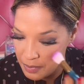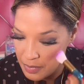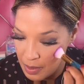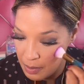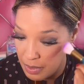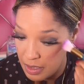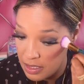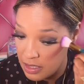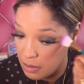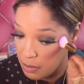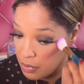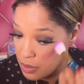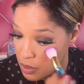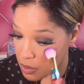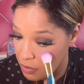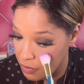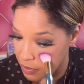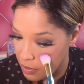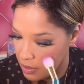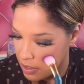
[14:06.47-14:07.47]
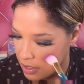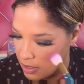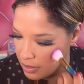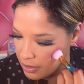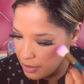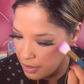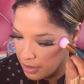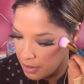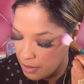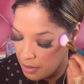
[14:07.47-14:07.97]
But it's a beautiful
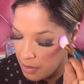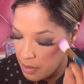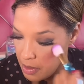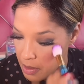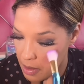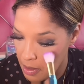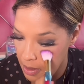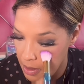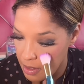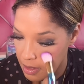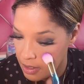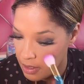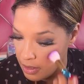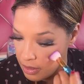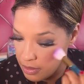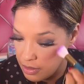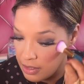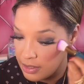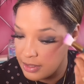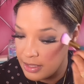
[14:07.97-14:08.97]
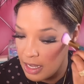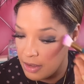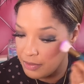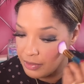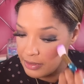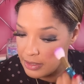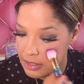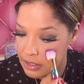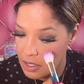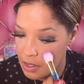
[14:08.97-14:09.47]
color. And you can
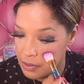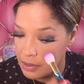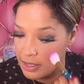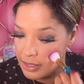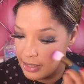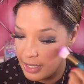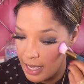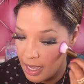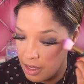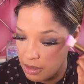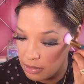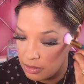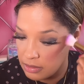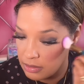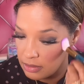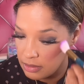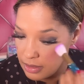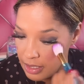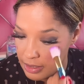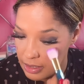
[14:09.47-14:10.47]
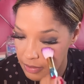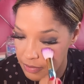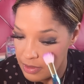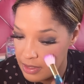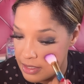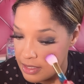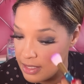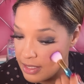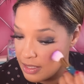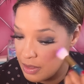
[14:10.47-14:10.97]
definitely tone it down. Like if
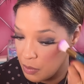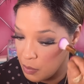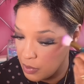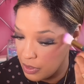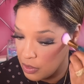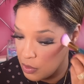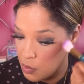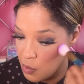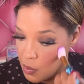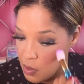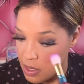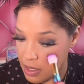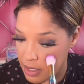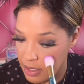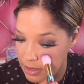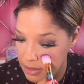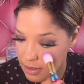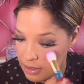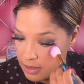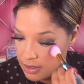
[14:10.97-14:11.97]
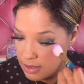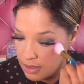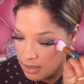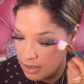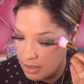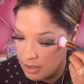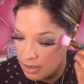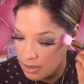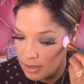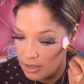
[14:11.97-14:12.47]
this isn't what you want,
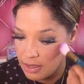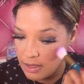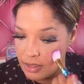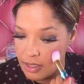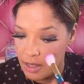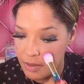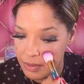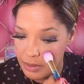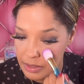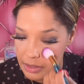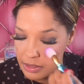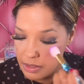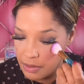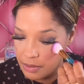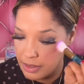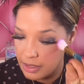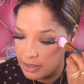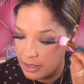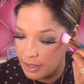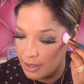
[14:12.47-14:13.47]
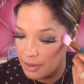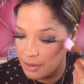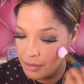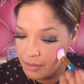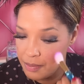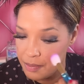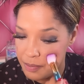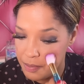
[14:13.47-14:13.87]
you can definitely tone it down.